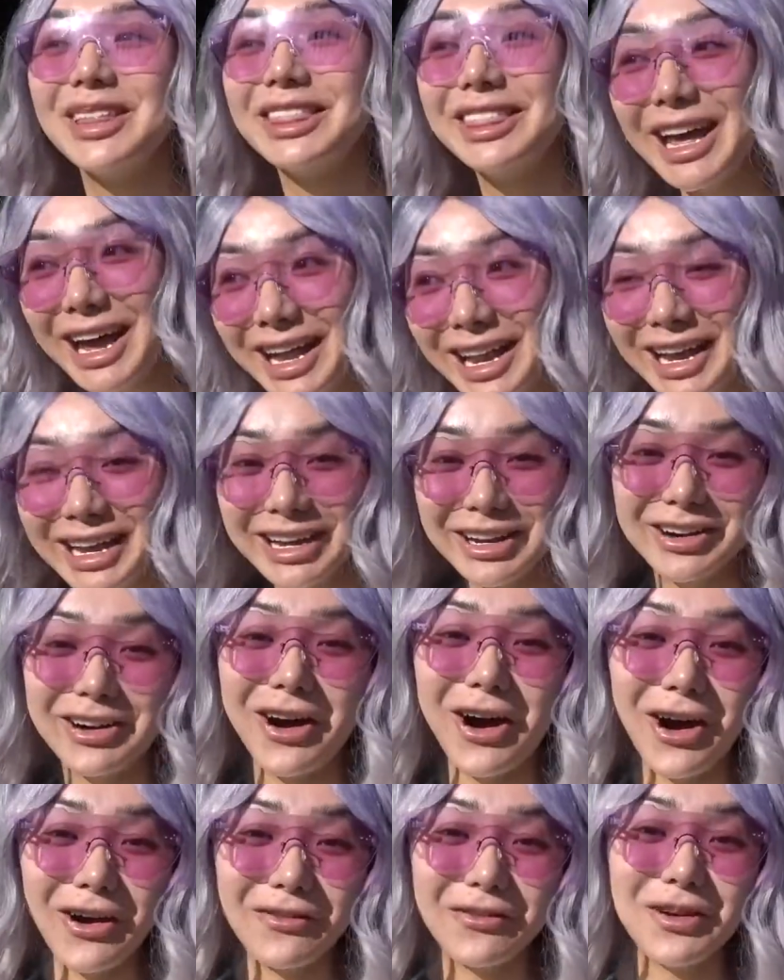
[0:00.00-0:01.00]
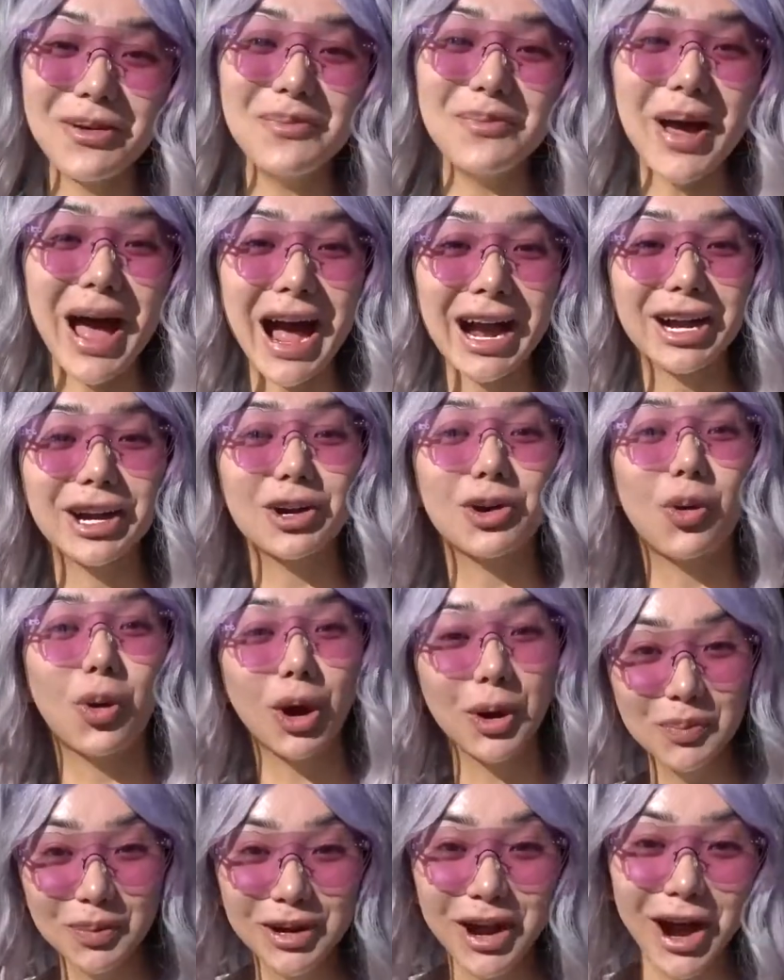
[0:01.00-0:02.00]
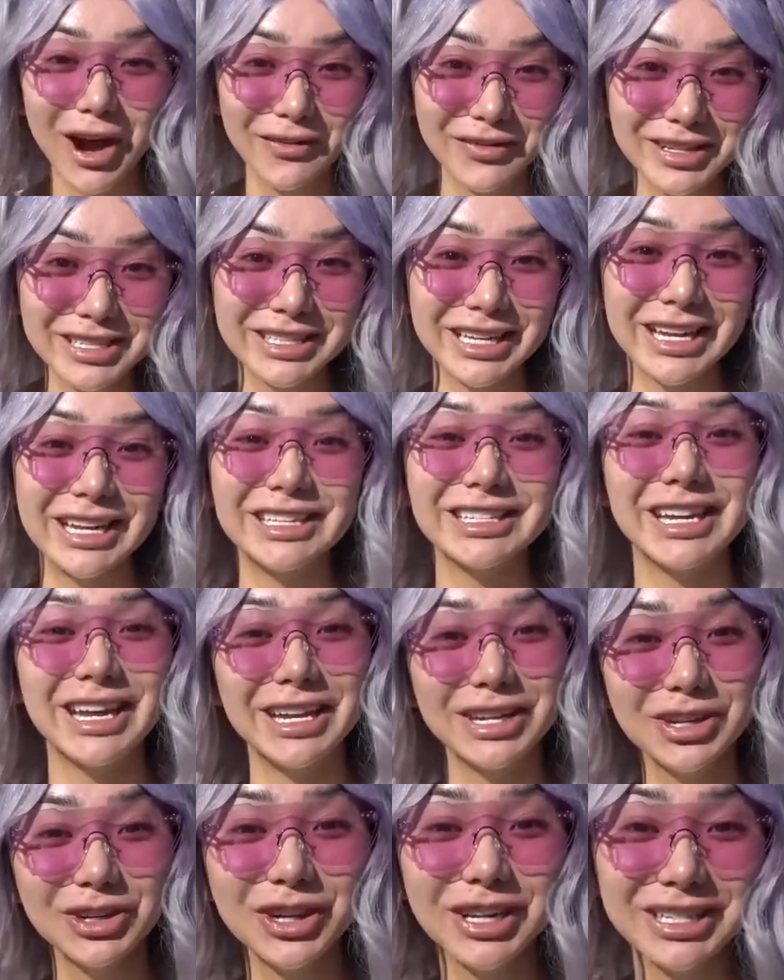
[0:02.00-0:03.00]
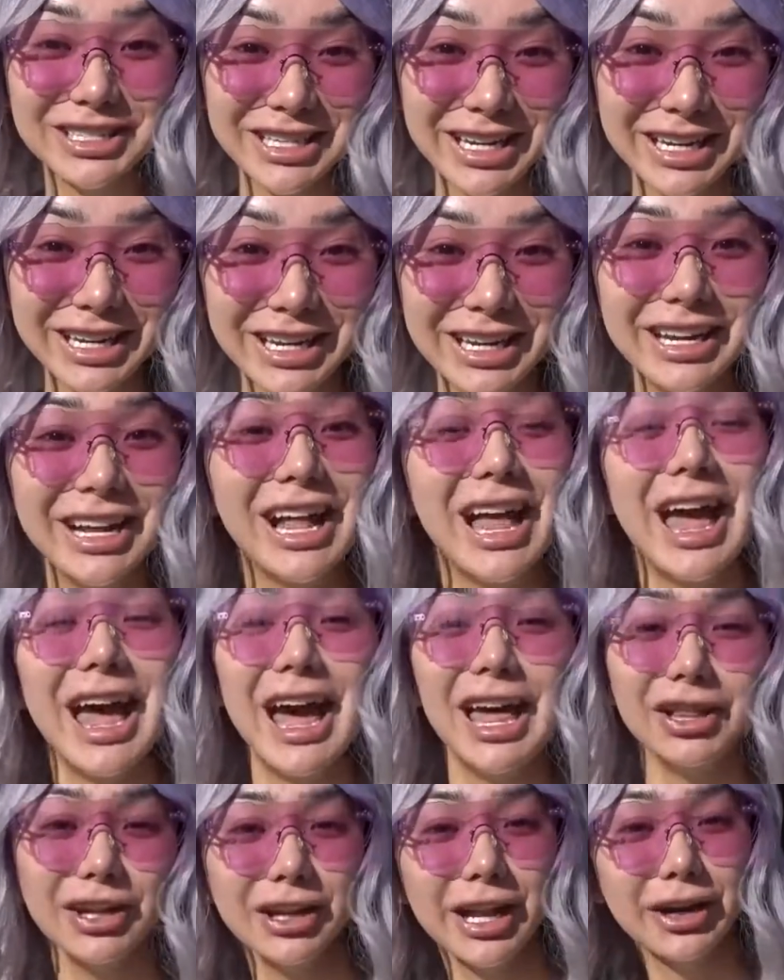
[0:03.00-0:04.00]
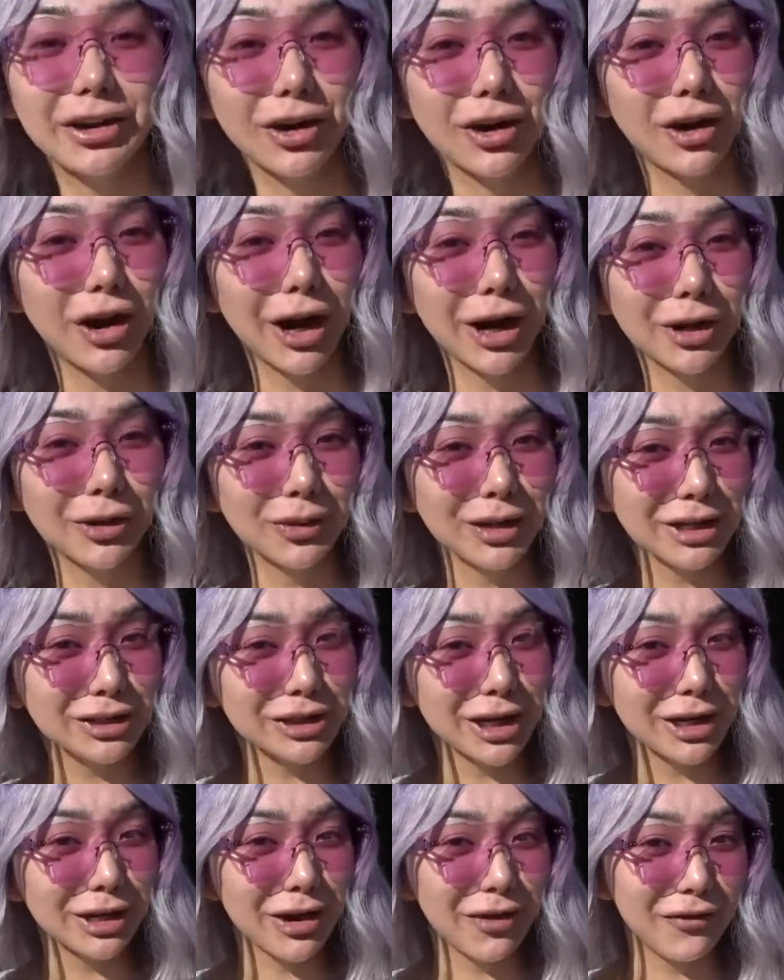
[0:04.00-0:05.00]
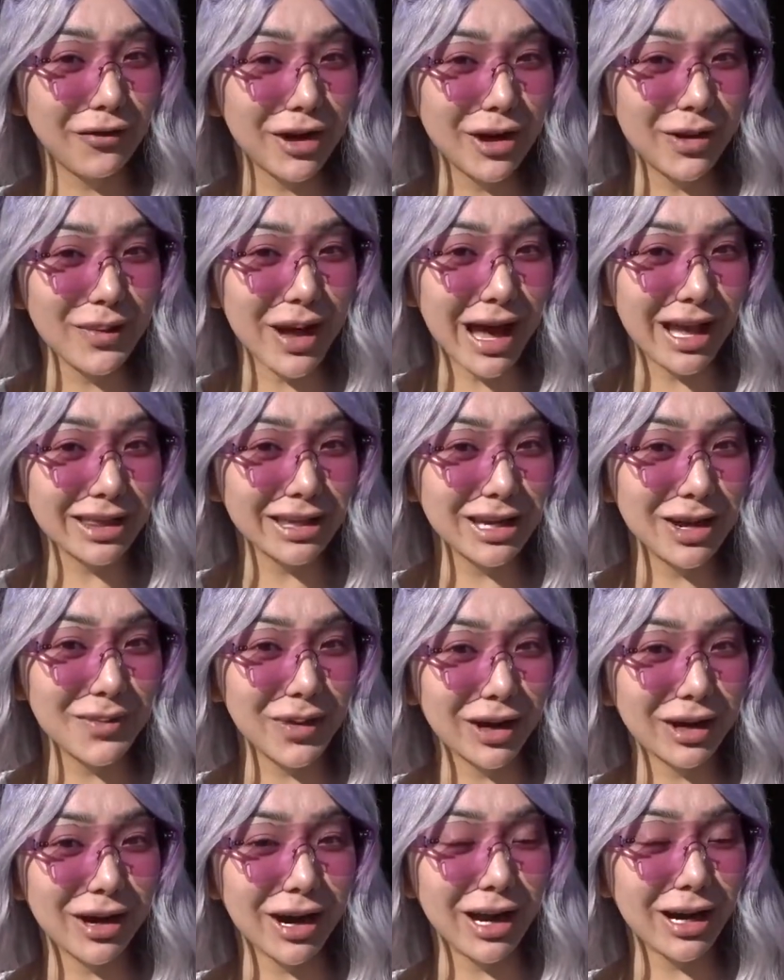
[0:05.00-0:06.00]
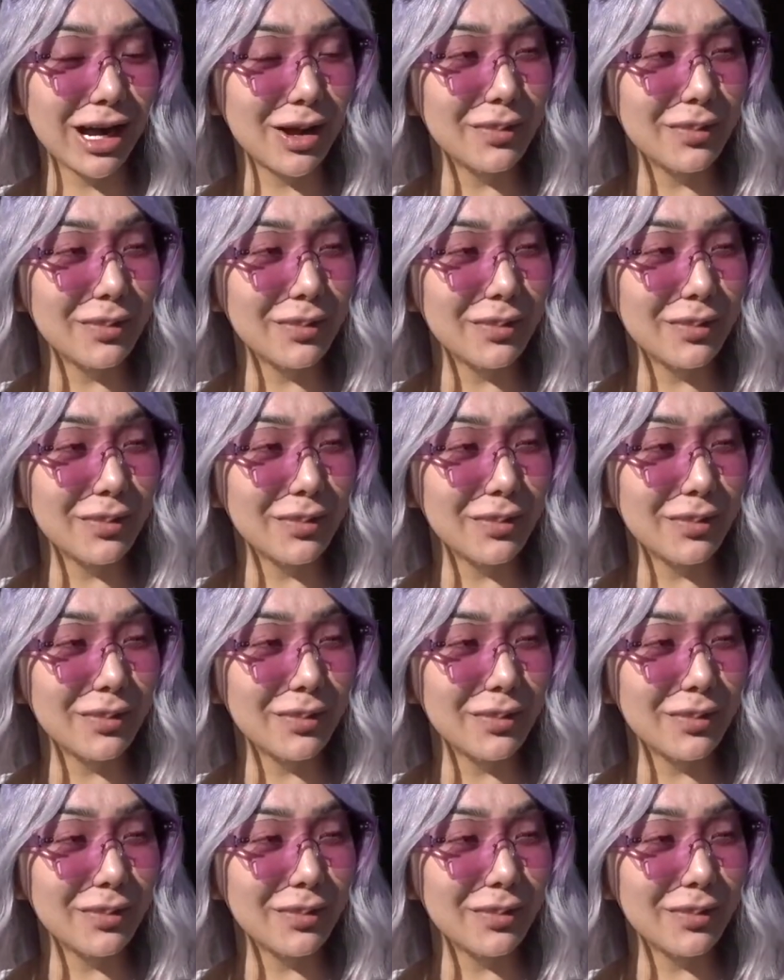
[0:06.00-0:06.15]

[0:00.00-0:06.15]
But then I get a call from MAC corporate offices in New York City, and they're like, girl, are you really trying to go film at the Americana?